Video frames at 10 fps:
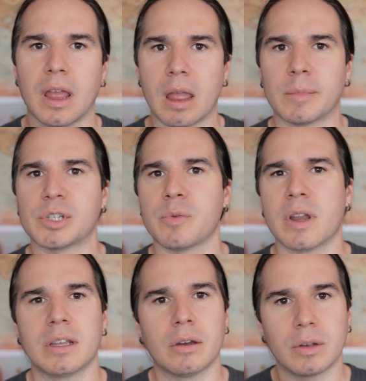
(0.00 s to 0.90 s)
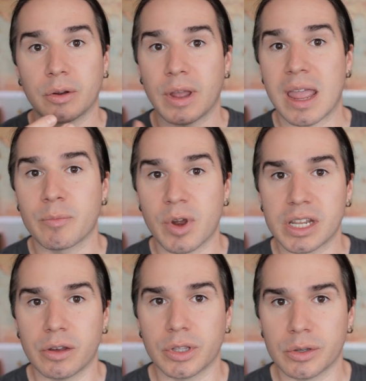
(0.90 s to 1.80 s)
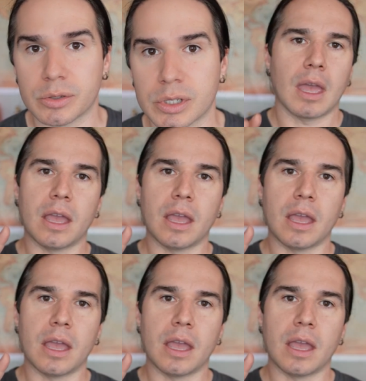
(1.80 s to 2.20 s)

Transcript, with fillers: amateur radio, you know, ham radio use.